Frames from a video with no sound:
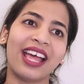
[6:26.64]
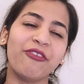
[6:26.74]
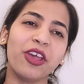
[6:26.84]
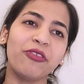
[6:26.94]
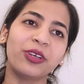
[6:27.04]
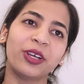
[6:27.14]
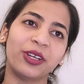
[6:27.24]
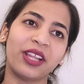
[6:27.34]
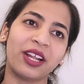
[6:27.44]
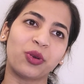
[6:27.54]
Have you ever
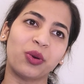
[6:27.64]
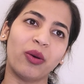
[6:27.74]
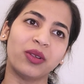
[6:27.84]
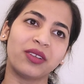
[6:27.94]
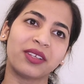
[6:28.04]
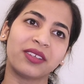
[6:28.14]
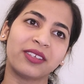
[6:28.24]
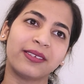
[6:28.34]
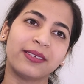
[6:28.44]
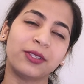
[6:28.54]
heard that quote?
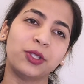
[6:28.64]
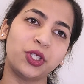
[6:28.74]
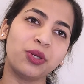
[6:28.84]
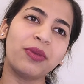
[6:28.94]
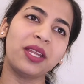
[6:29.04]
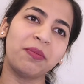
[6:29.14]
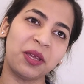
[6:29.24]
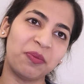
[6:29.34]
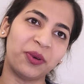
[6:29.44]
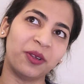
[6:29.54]
Too many
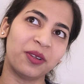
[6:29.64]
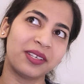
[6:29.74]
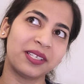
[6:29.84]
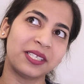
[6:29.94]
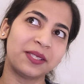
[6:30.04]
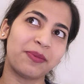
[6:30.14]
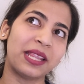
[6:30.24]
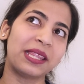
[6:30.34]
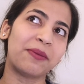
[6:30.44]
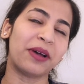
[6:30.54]
people
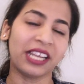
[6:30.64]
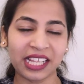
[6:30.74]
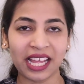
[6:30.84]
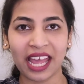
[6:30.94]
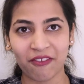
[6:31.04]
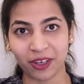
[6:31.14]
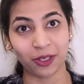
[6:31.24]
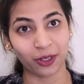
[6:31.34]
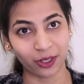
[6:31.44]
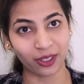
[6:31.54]
spend the money they
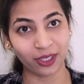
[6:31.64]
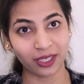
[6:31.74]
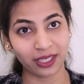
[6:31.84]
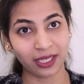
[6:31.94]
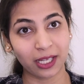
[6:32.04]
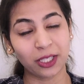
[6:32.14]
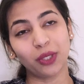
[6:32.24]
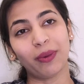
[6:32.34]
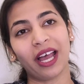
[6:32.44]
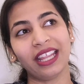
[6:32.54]
haven't earned
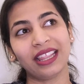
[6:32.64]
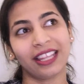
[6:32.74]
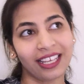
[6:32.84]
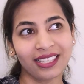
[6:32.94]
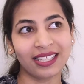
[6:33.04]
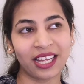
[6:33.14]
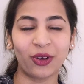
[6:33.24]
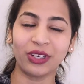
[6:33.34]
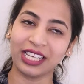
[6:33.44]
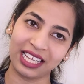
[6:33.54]
to buy things they
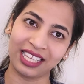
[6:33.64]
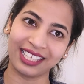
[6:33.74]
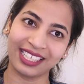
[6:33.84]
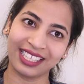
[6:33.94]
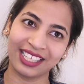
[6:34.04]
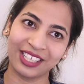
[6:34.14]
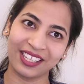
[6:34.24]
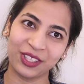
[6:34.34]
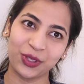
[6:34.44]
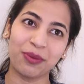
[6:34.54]
don't need,
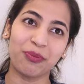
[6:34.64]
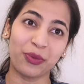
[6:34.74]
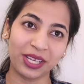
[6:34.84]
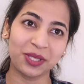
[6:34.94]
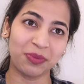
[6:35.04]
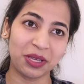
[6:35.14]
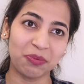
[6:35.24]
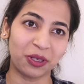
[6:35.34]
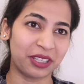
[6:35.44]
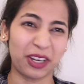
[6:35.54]
to impress
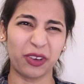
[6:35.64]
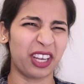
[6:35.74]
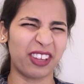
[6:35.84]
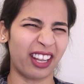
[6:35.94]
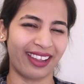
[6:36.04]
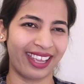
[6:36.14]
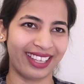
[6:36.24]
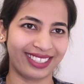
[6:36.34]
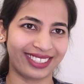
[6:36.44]
people they don't even like.